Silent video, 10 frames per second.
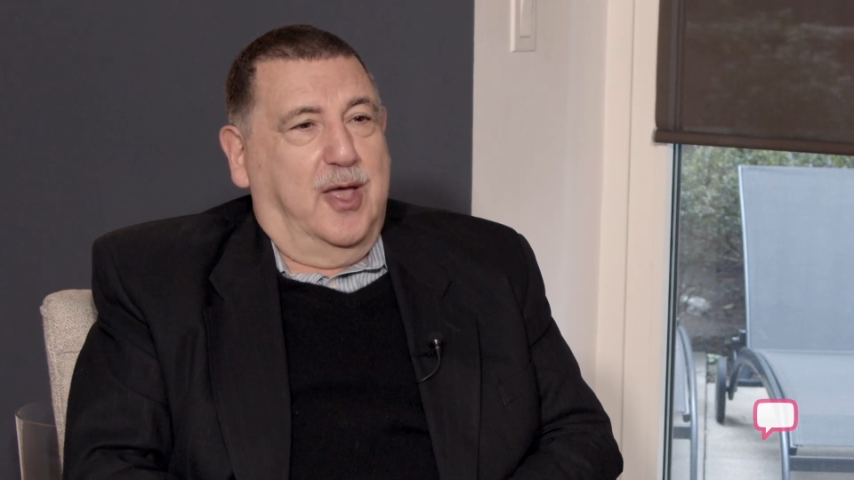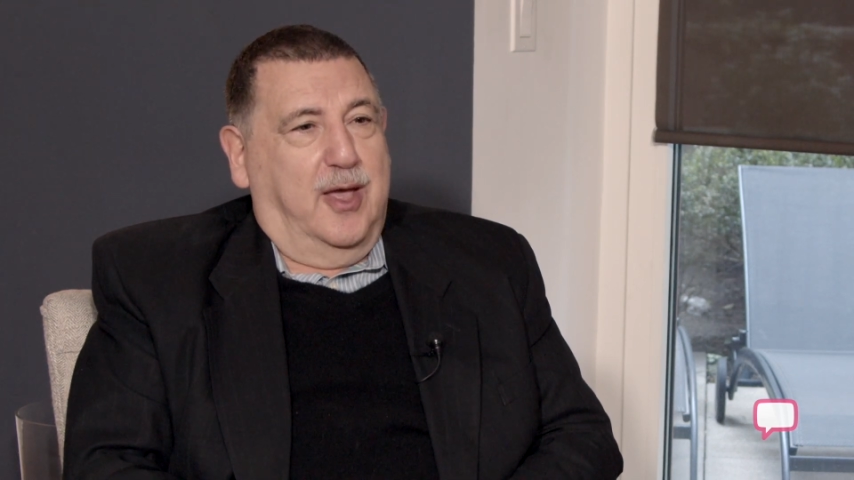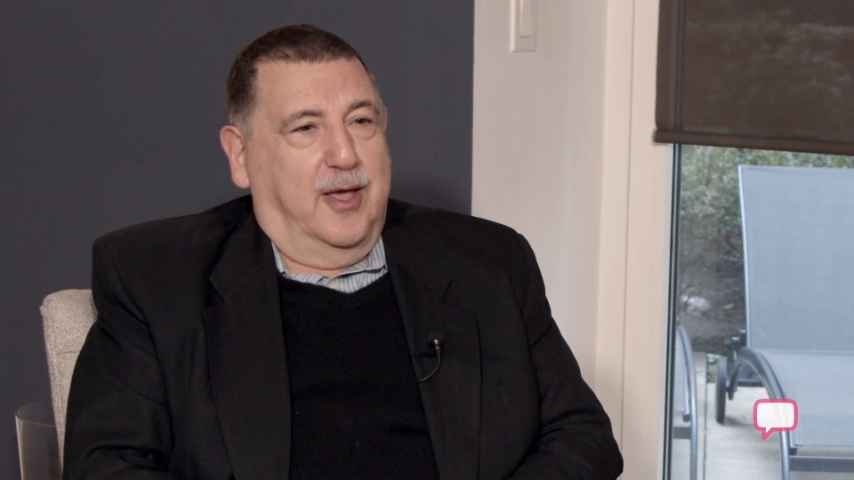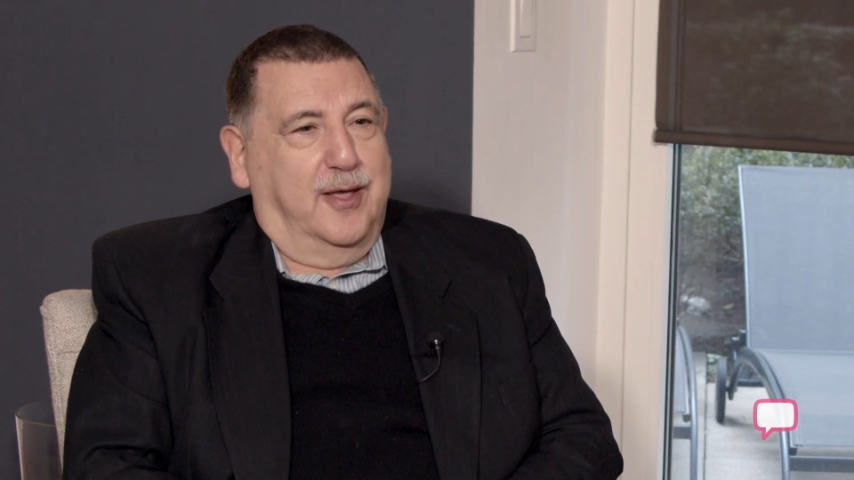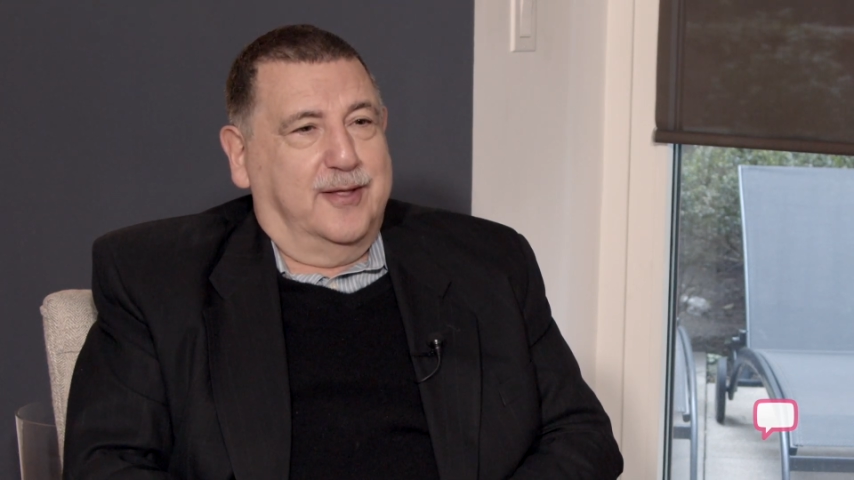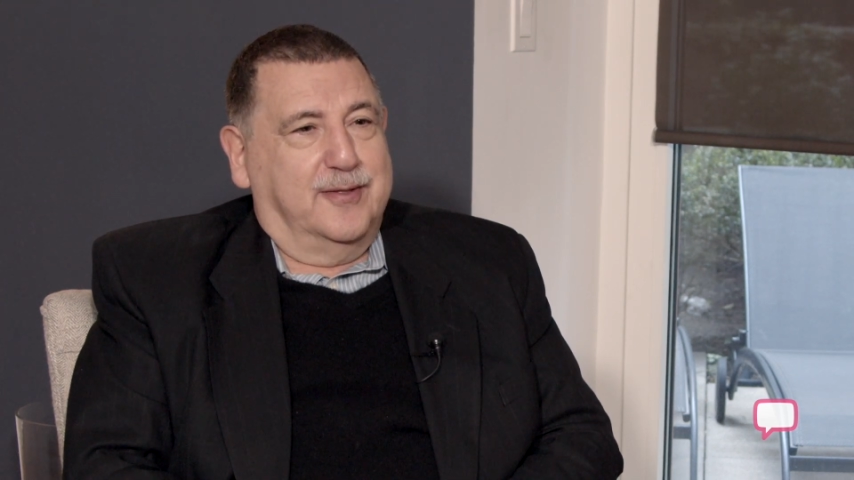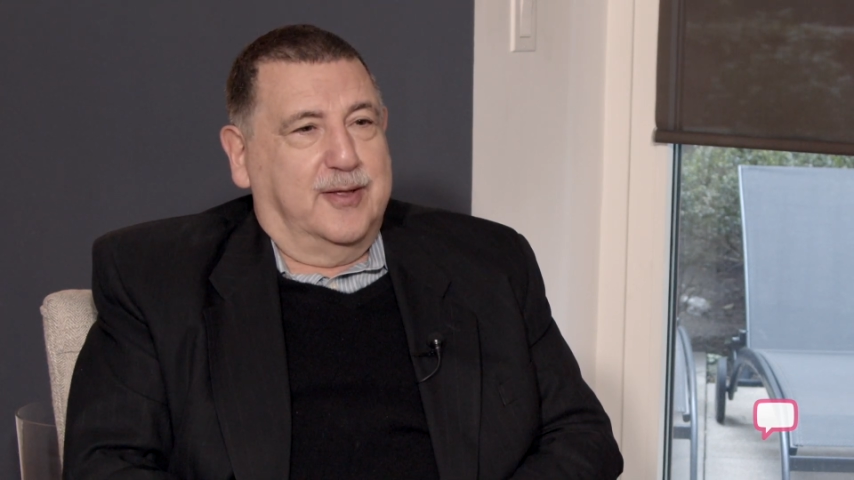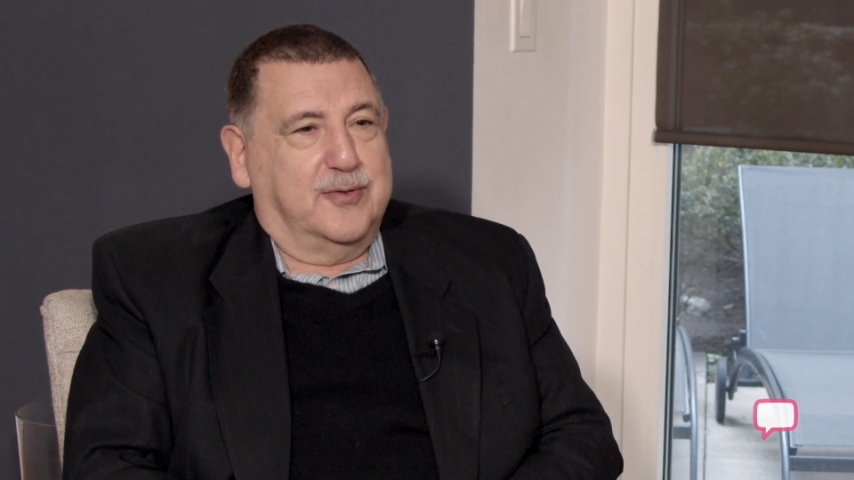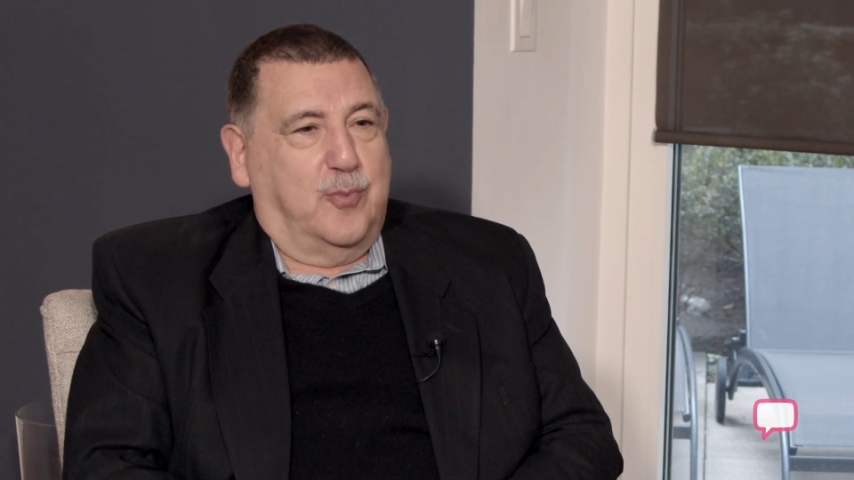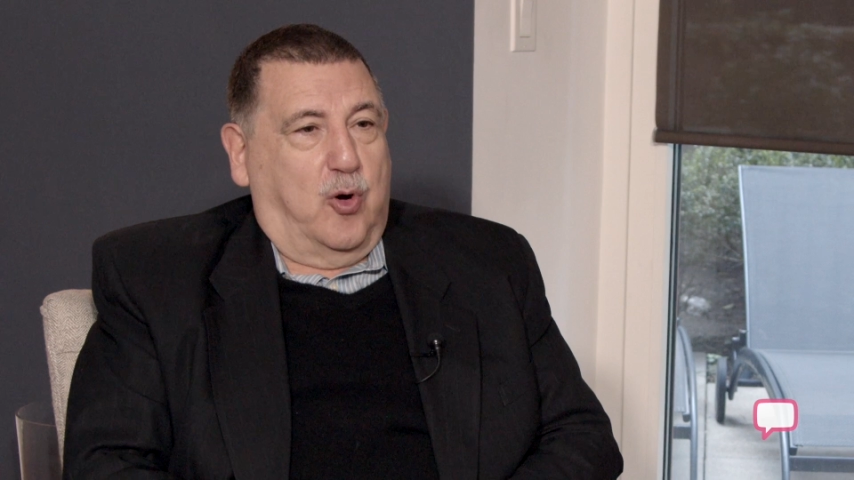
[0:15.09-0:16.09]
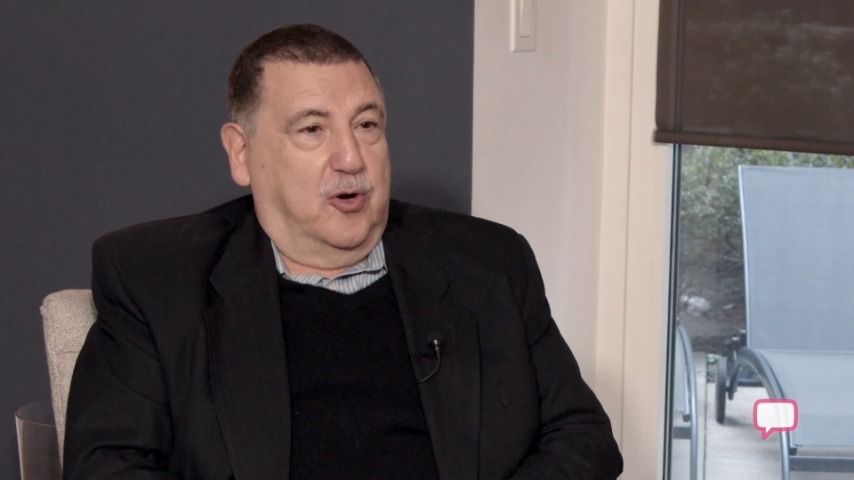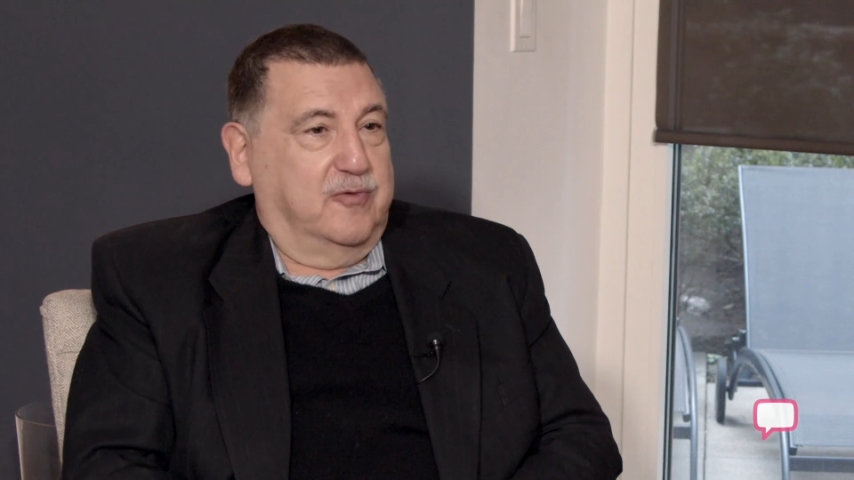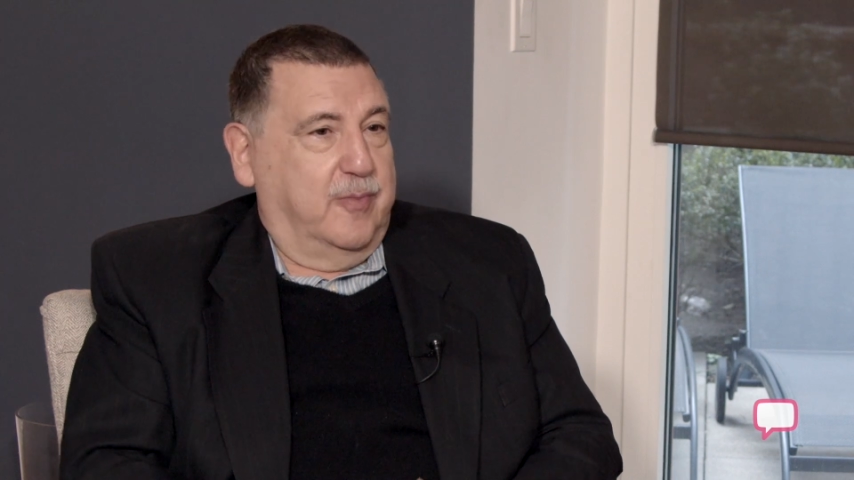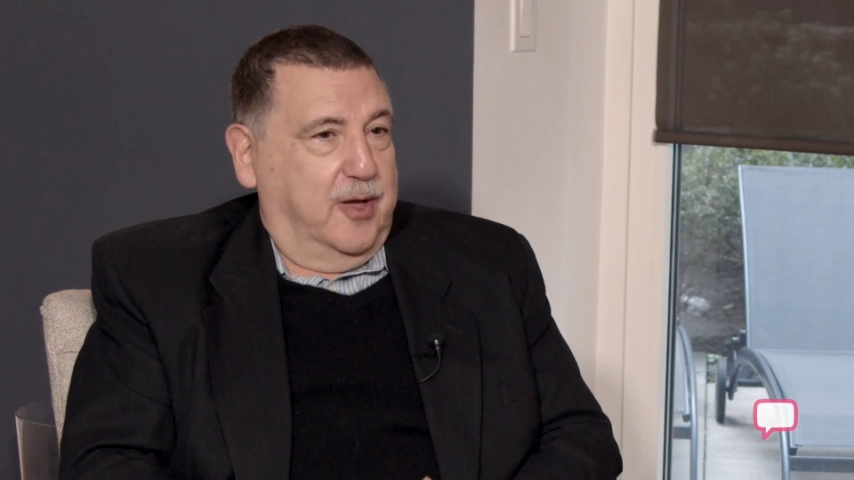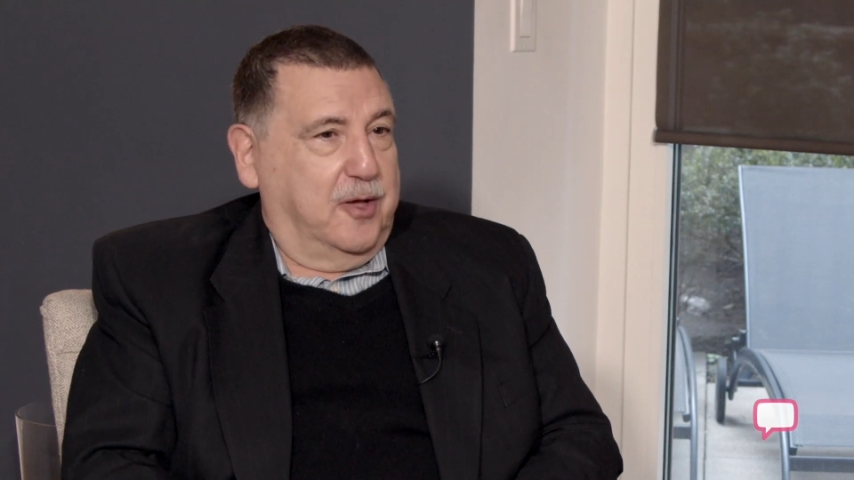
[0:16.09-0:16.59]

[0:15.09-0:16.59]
And as part of my